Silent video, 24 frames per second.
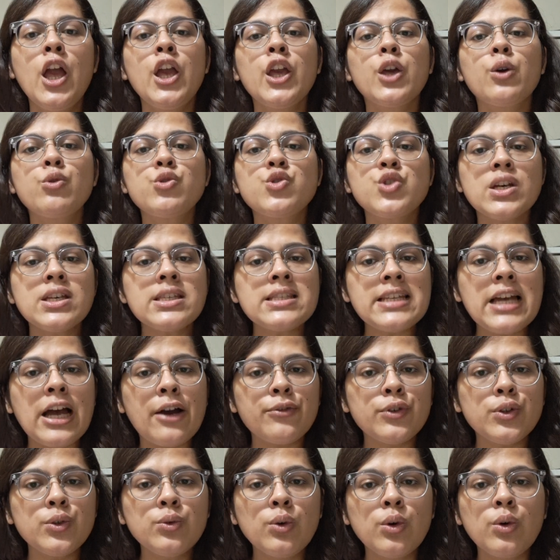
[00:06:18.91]
You just
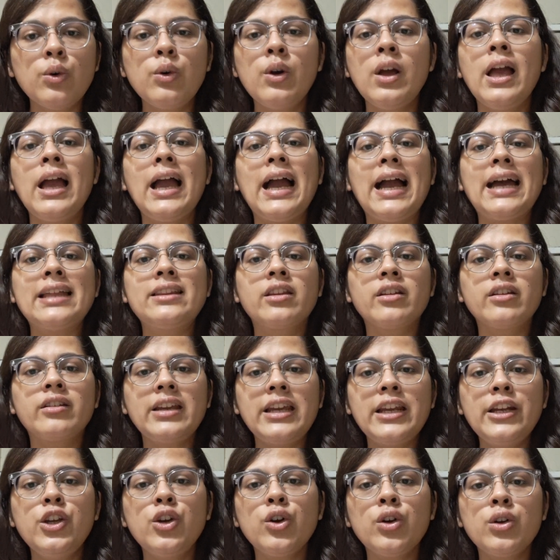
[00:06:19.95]
have to go and
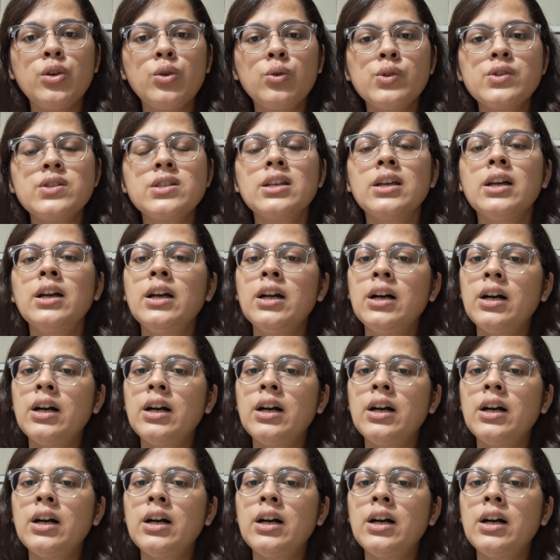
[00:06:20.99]
read your notes.